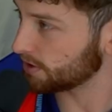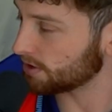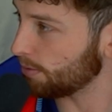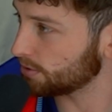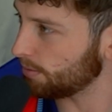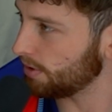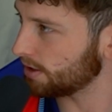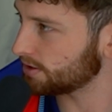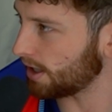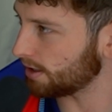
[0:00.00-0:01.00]
example, someone
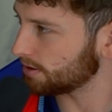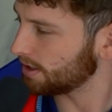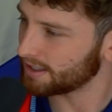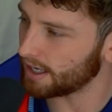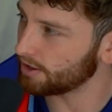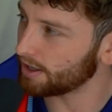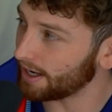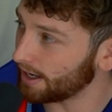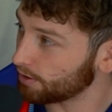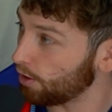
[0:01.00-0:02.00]
like Chaz, getting your
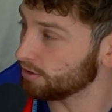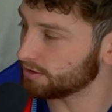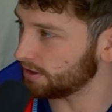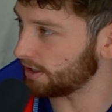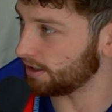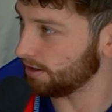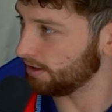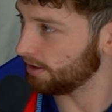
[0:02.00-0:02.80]
ear constantly,